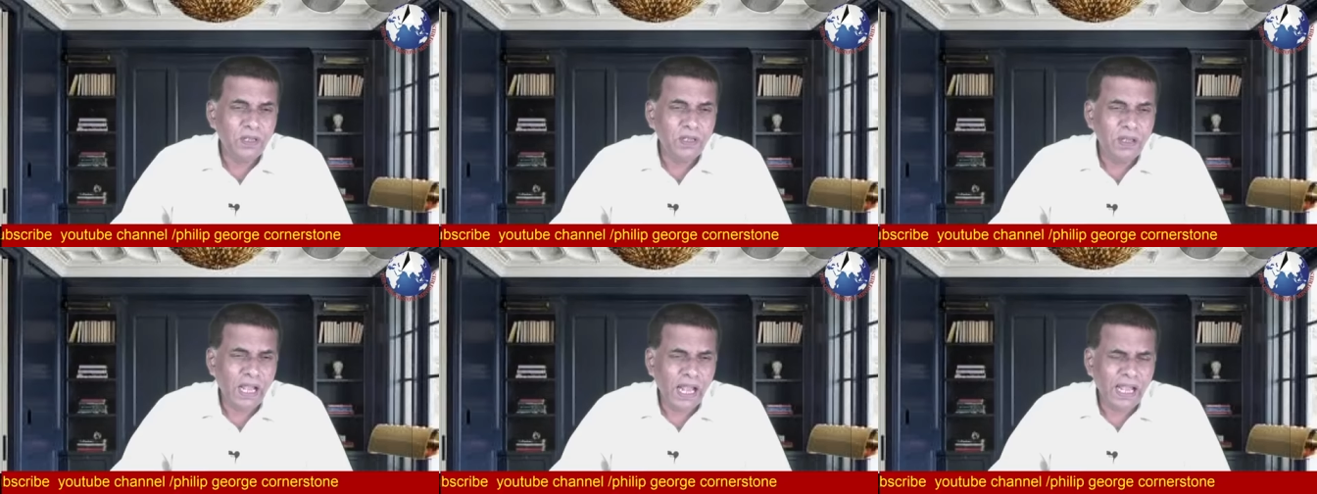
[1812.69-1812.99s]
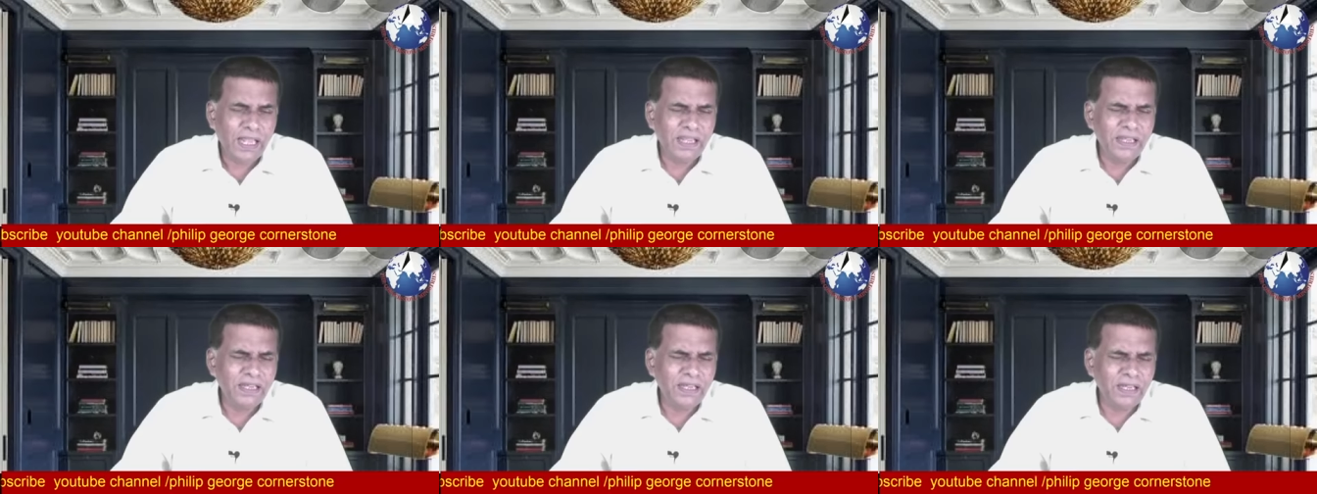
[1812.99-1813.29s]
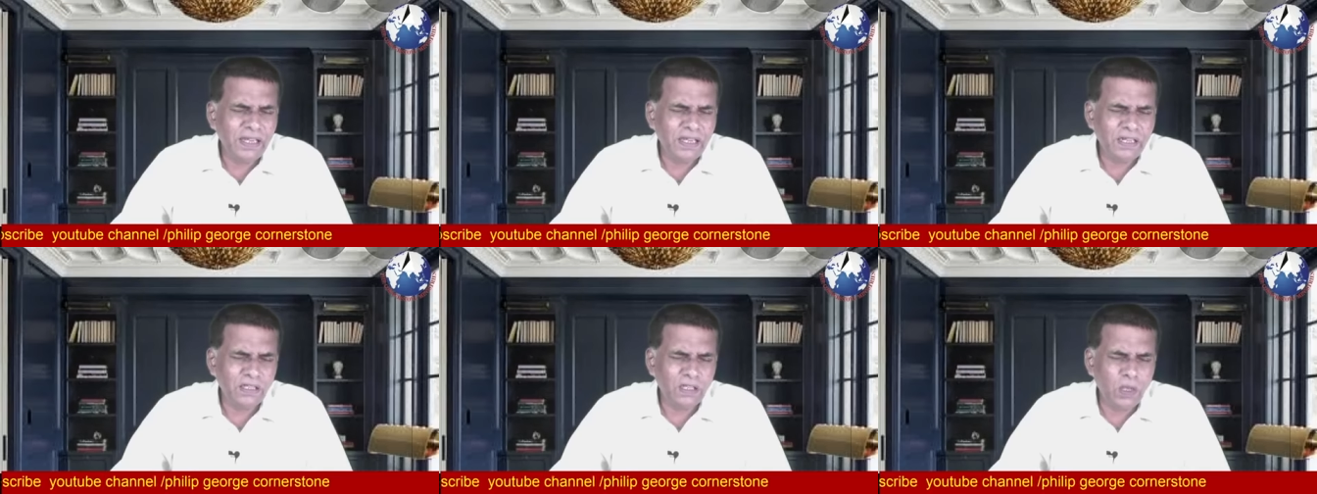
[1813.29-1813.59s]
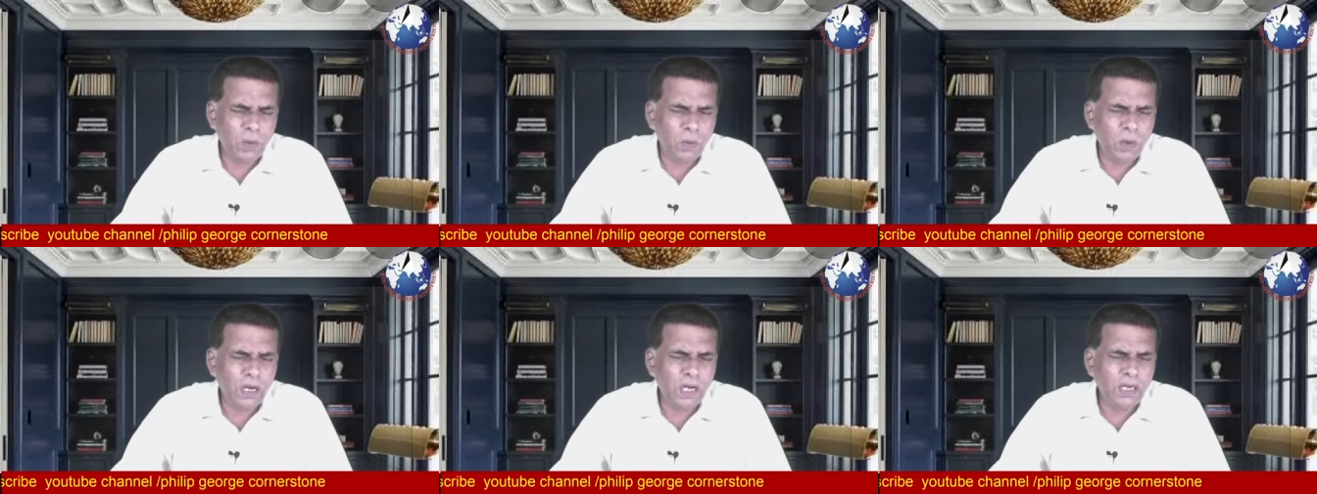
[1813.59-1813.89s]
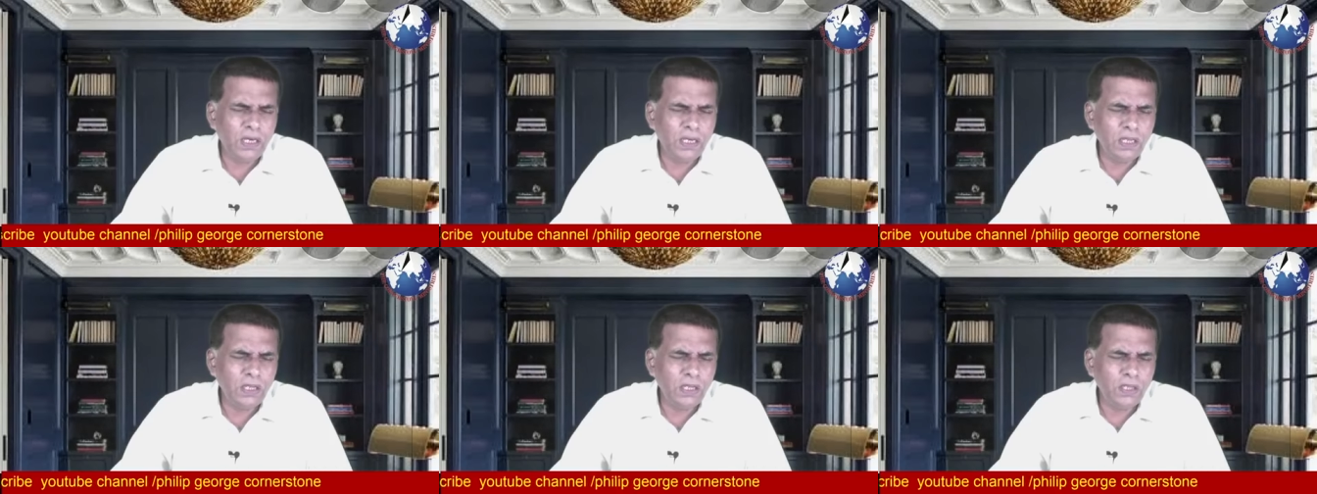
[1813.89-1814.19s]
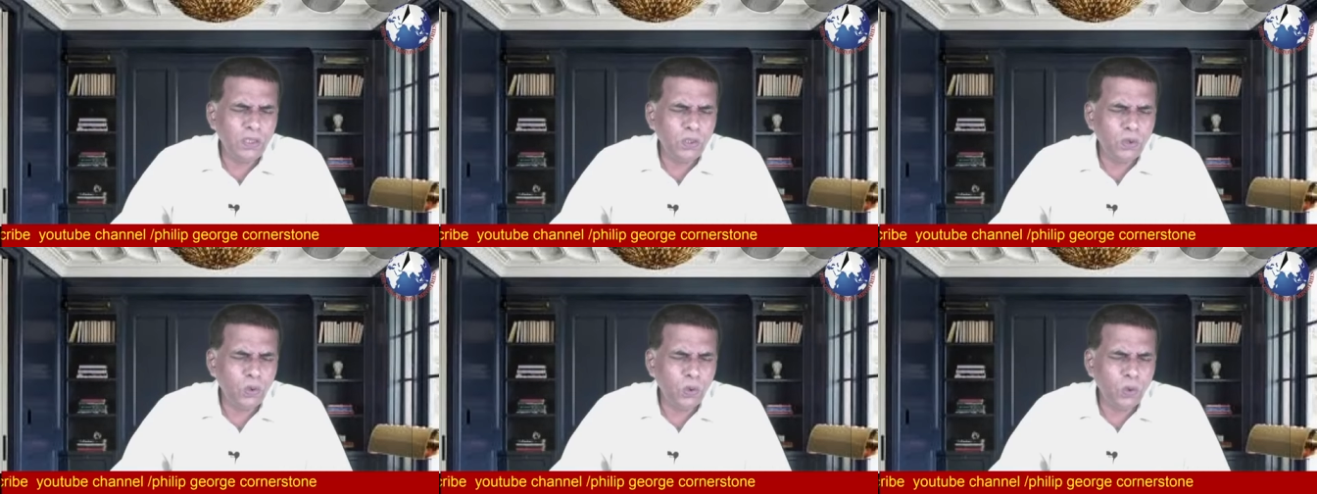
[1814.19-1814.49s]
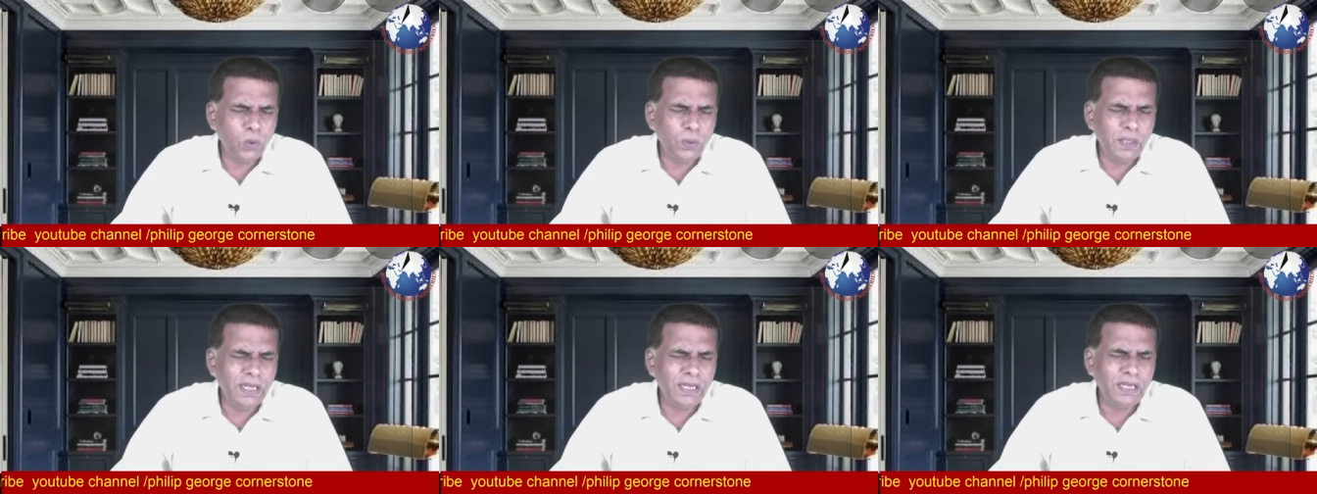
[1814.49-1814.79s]
i hear the word
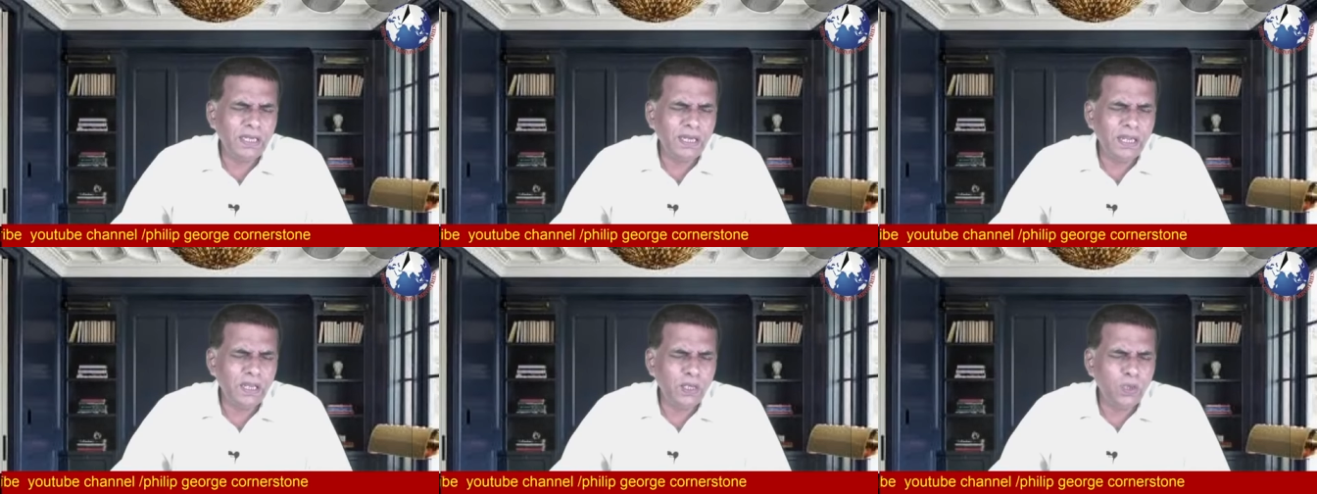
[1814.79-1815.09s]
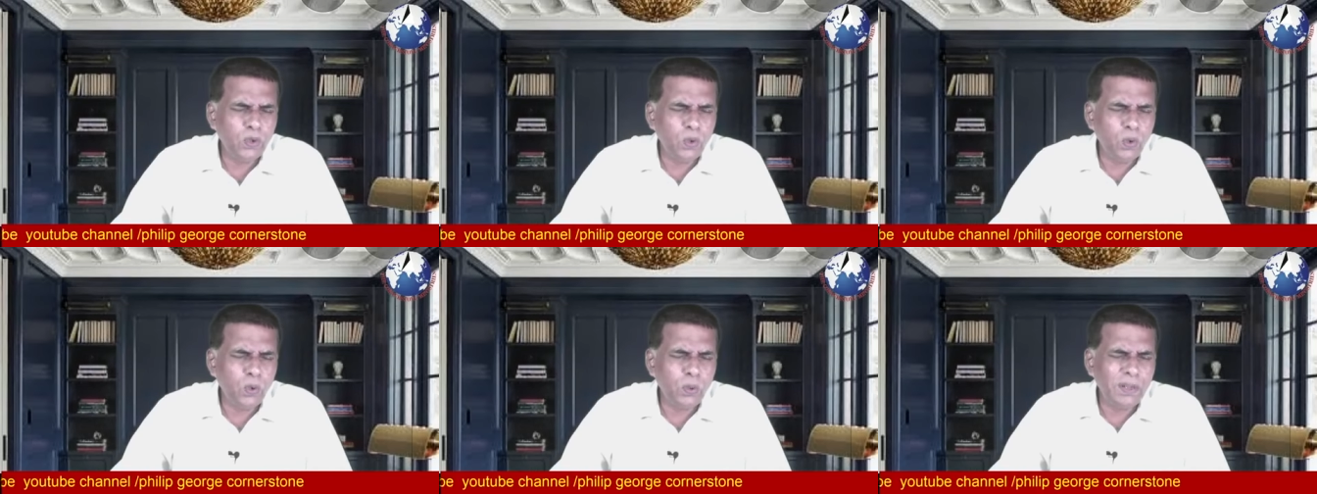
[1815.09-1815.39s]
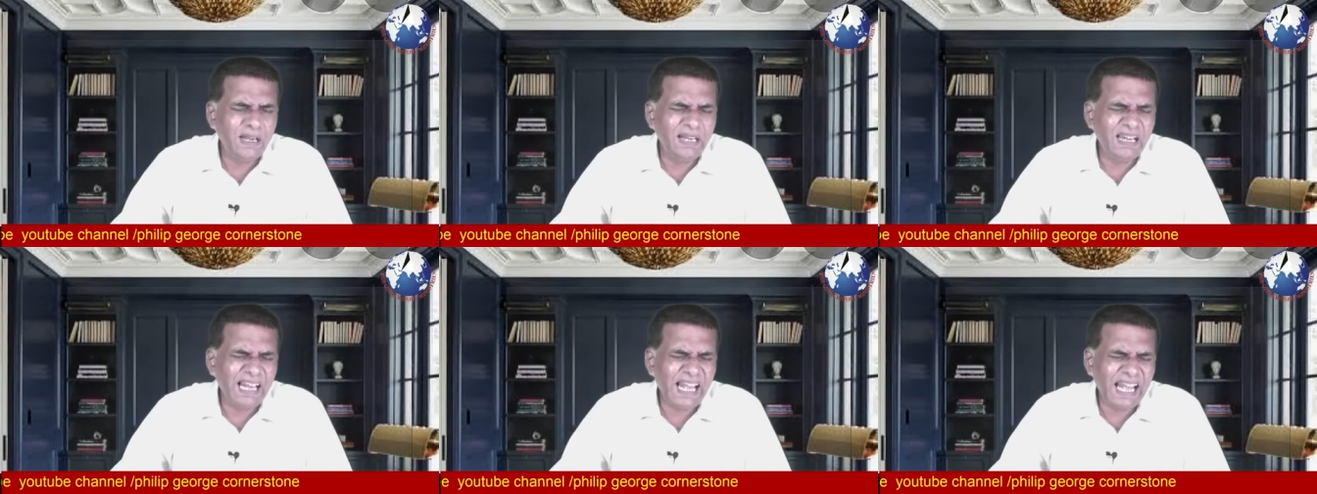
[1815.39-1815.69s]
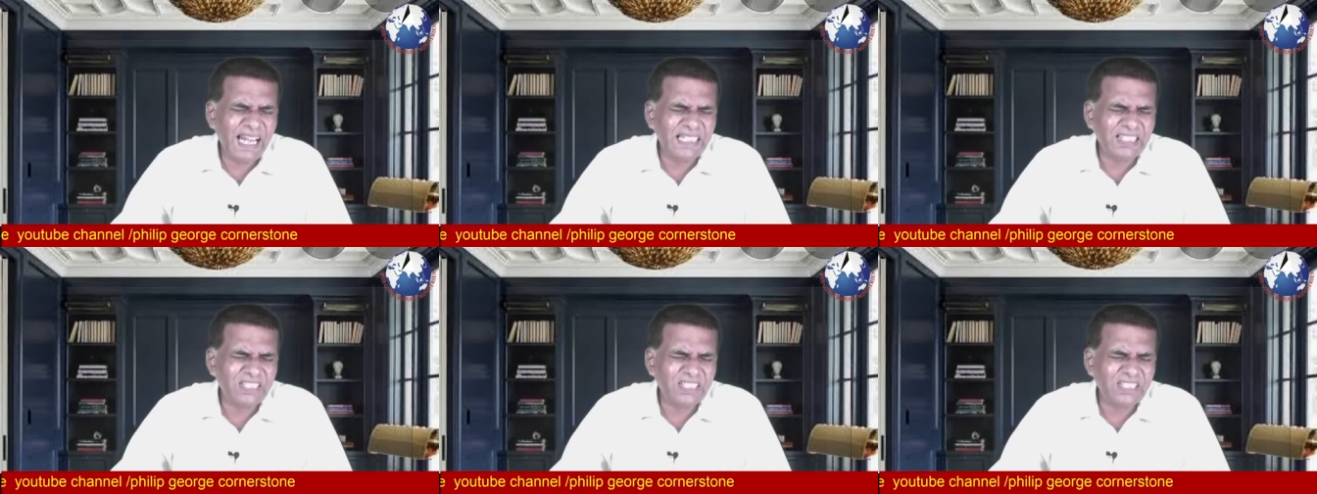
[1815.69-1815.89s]
you will you will